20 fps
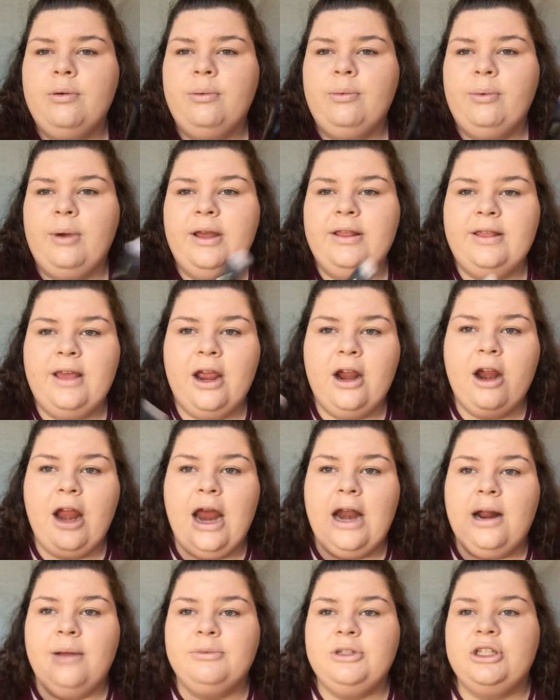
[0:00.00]
right there,
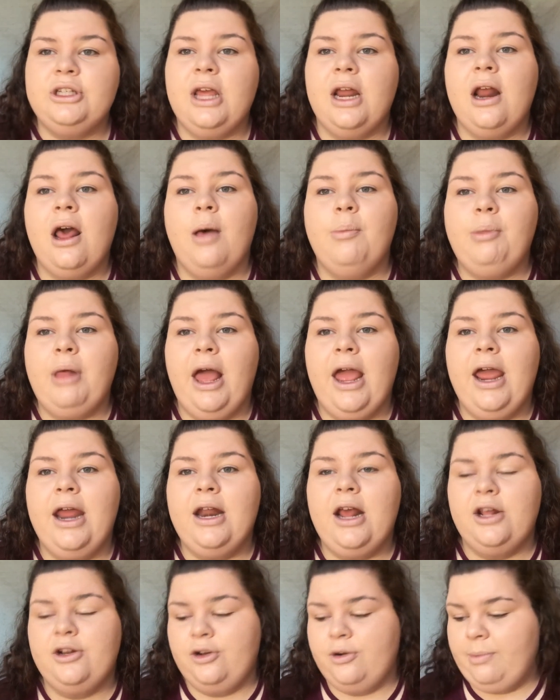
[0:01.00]
and I'm just gonna apply it
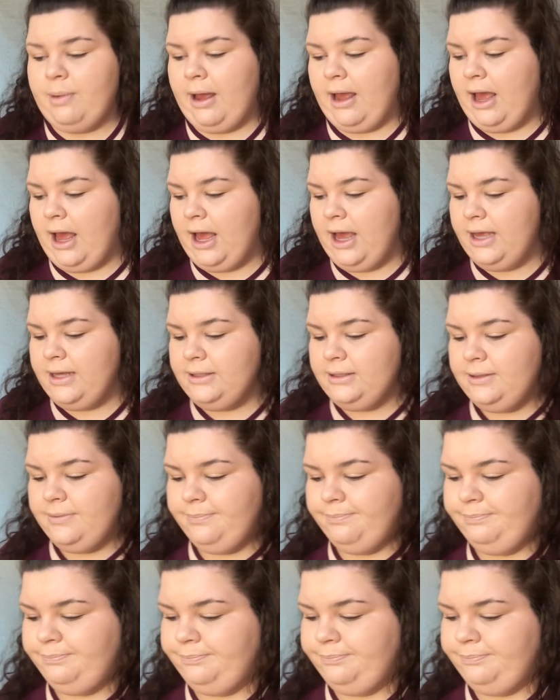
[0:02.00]
under my eyes.